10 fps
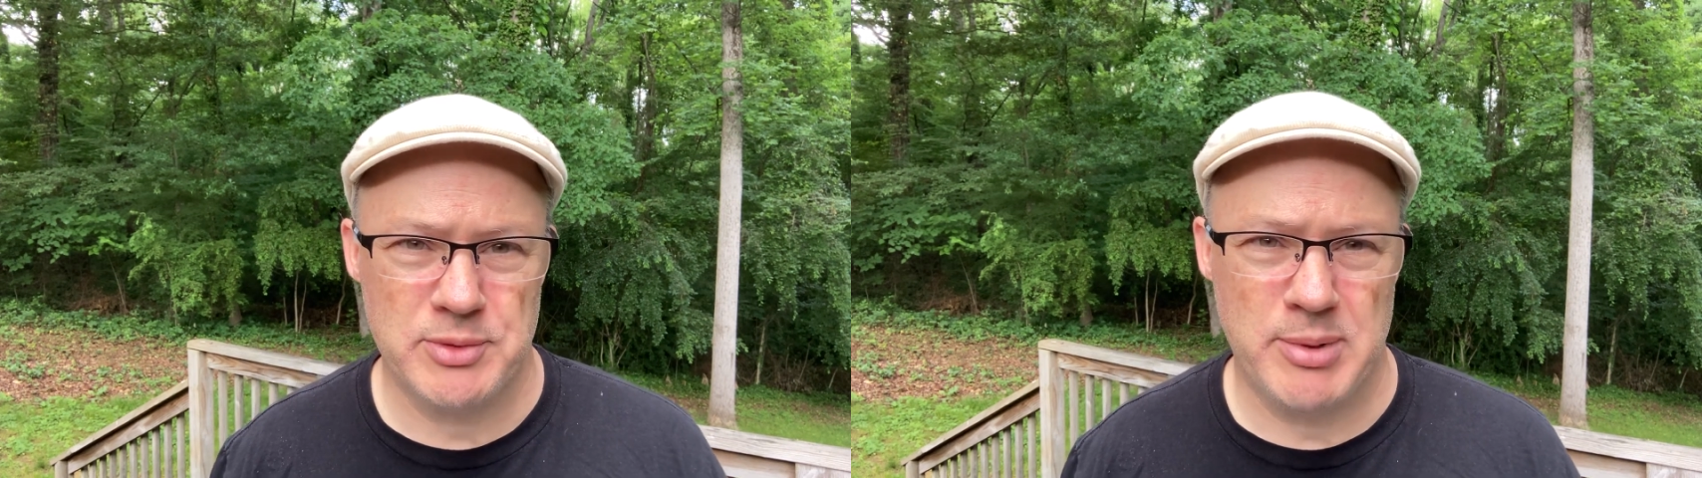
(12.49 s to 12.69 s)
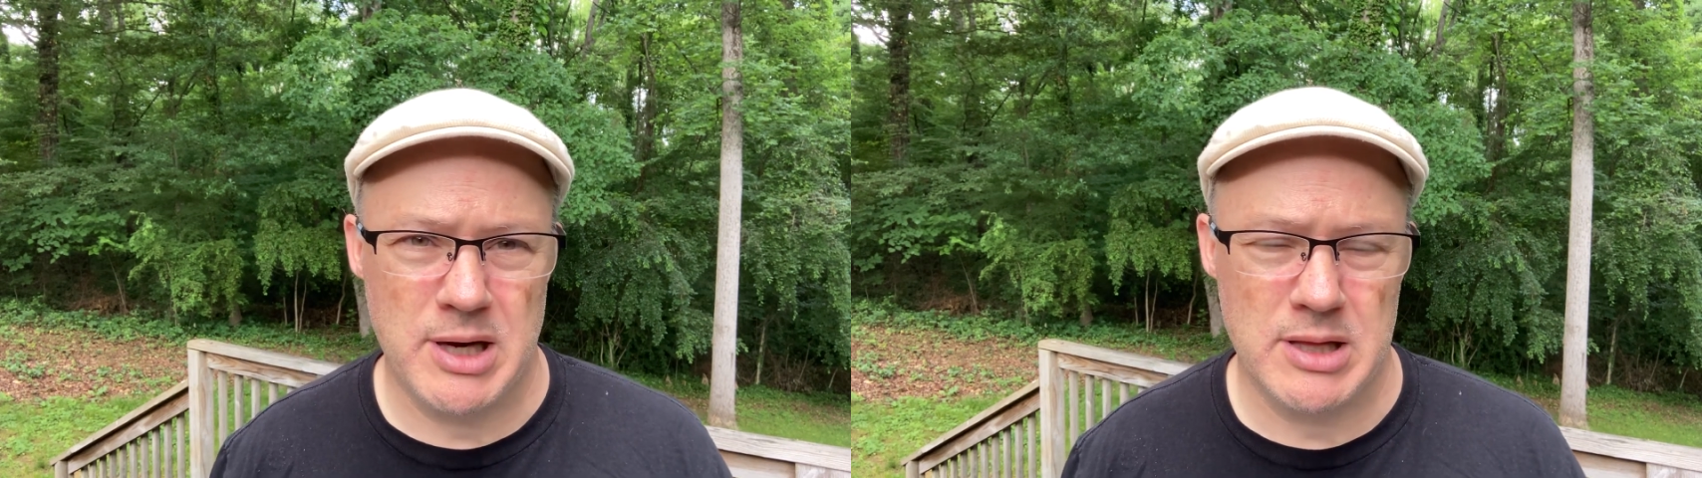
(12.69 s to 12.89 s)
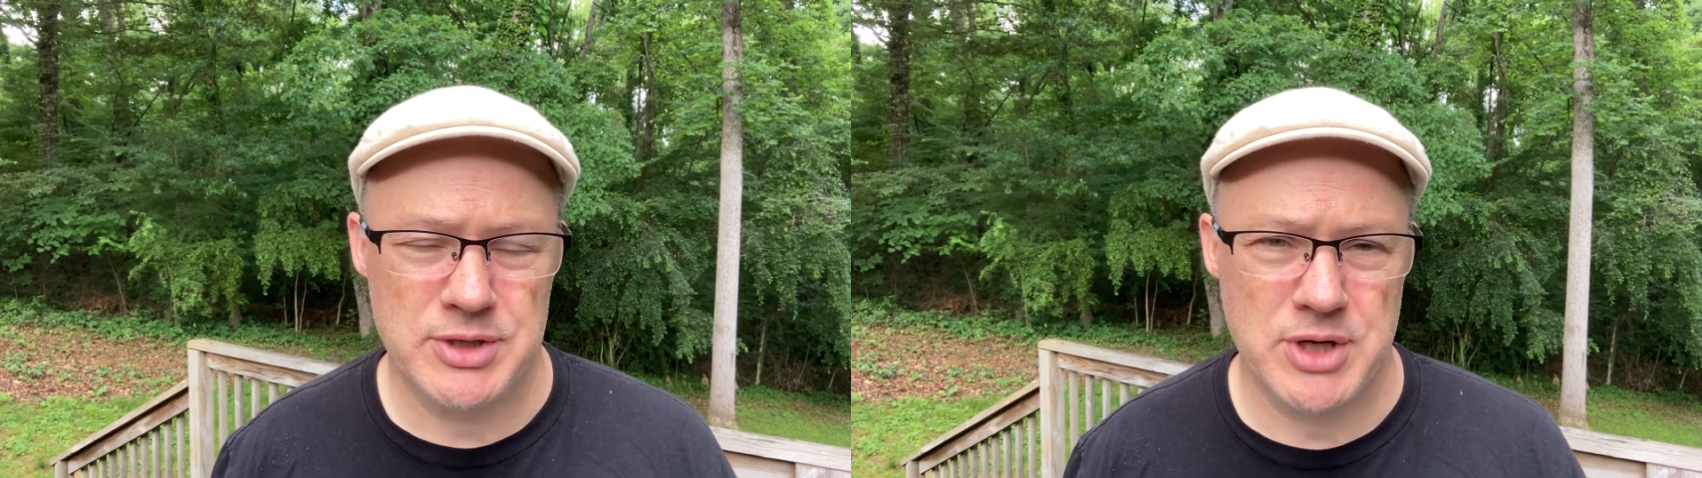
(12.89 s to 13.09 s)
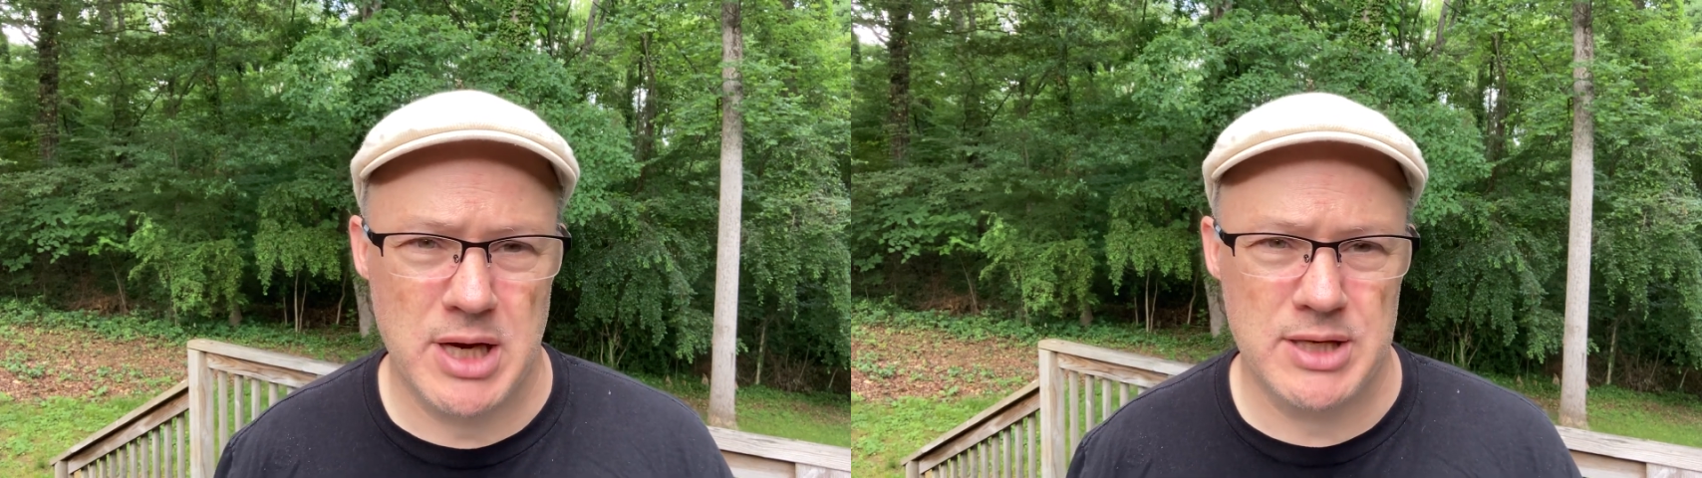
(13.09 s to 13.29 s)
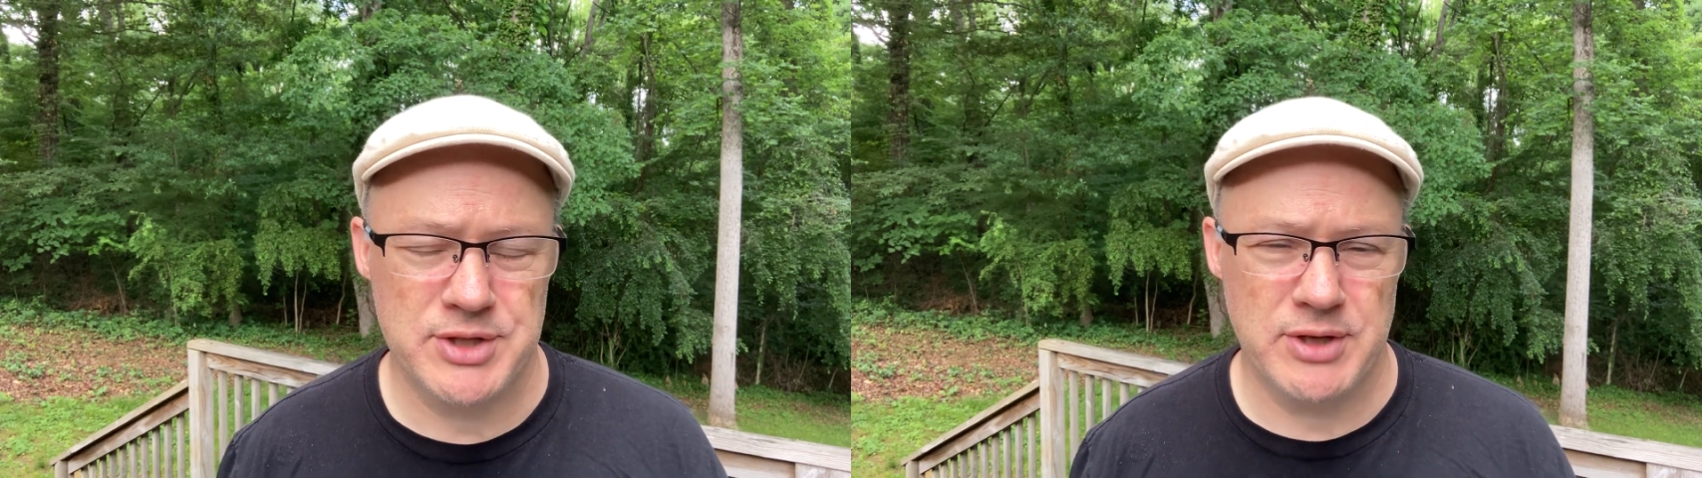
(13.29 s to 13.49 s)

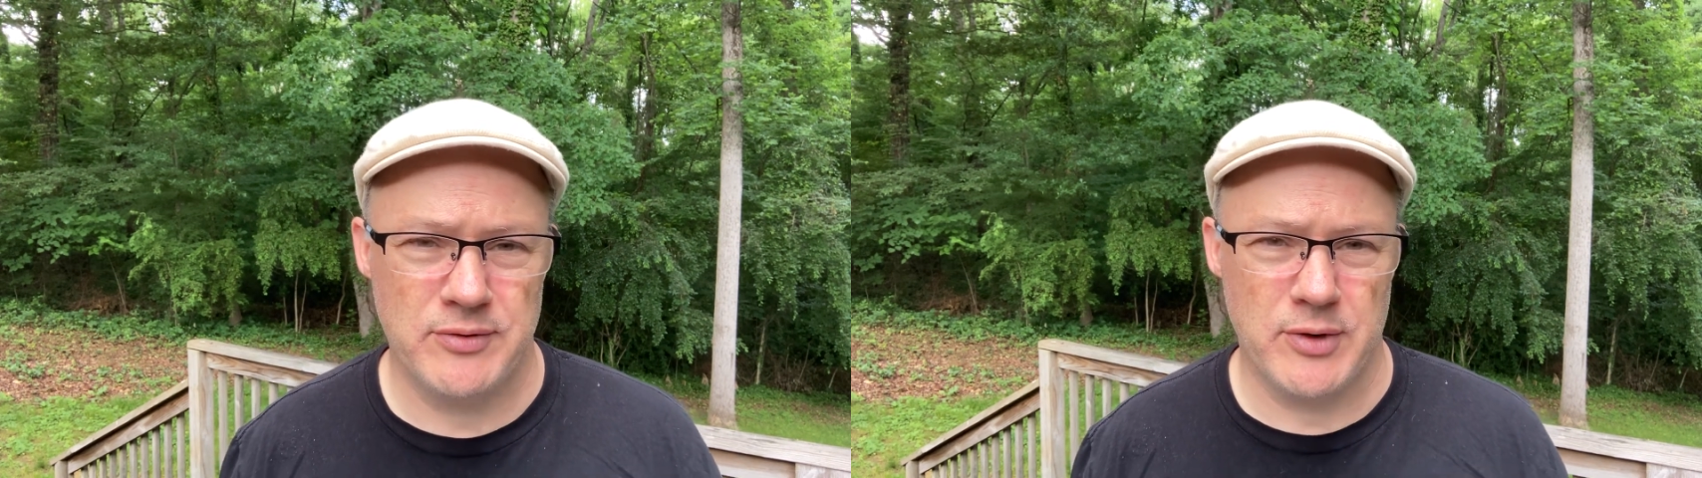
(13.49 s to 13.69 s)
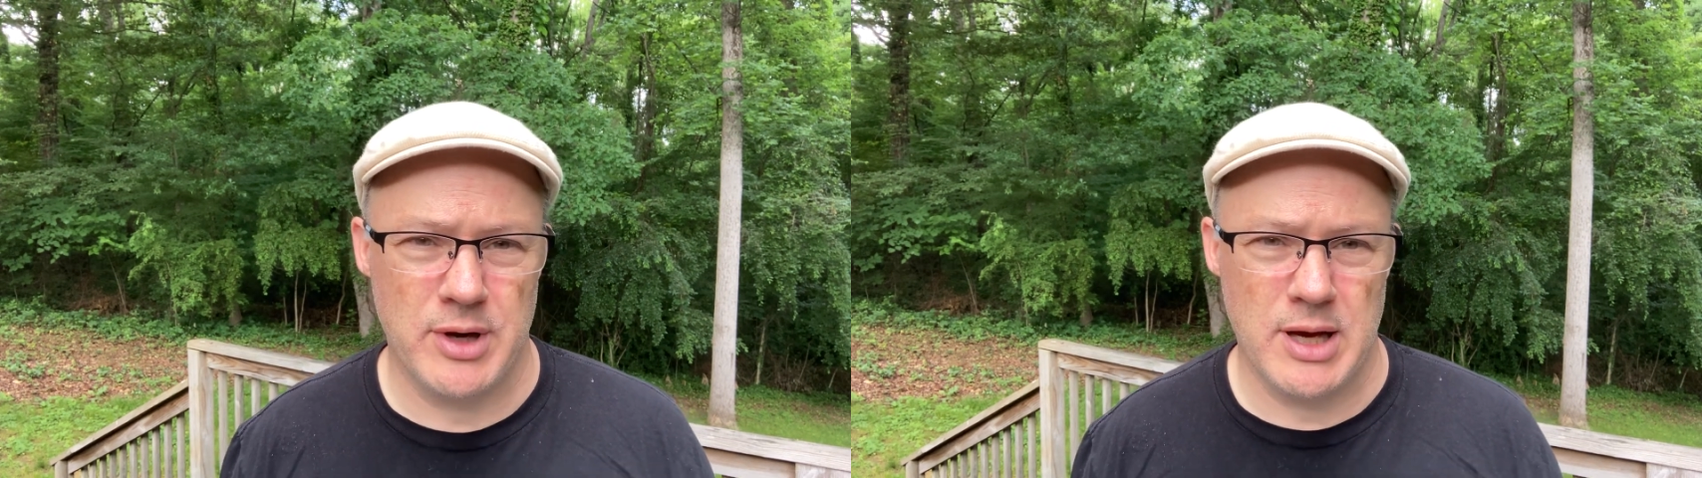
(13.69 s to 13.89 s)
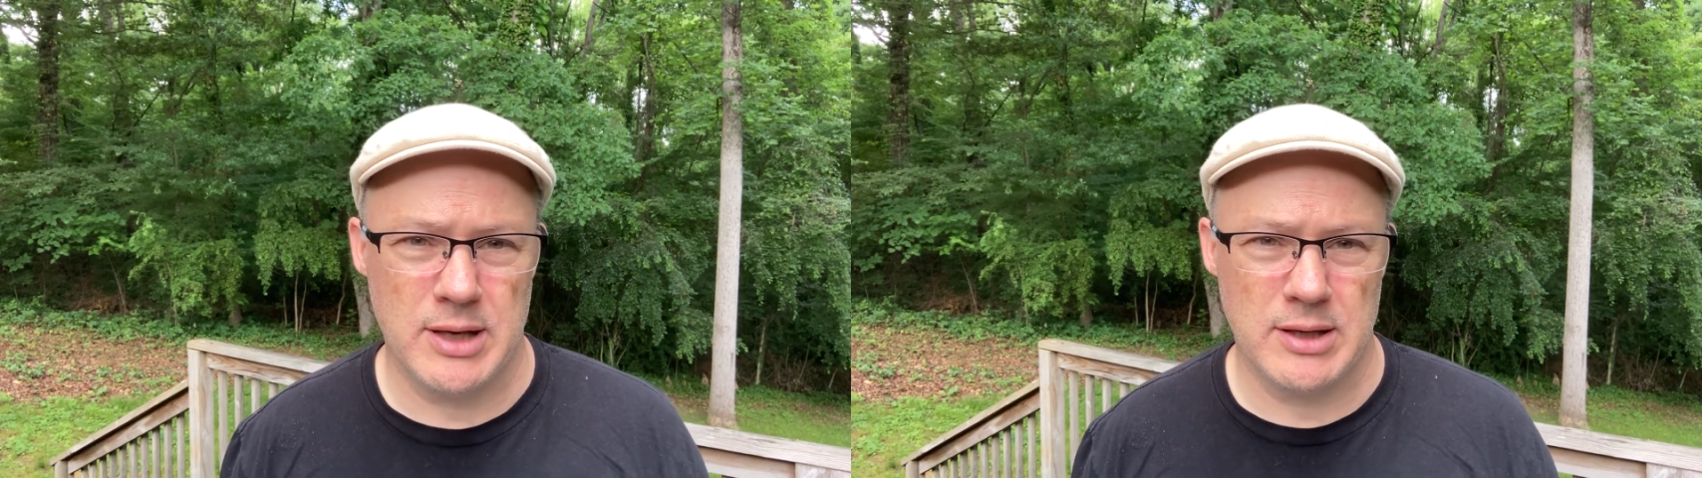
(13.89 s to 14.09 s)
apologizing for not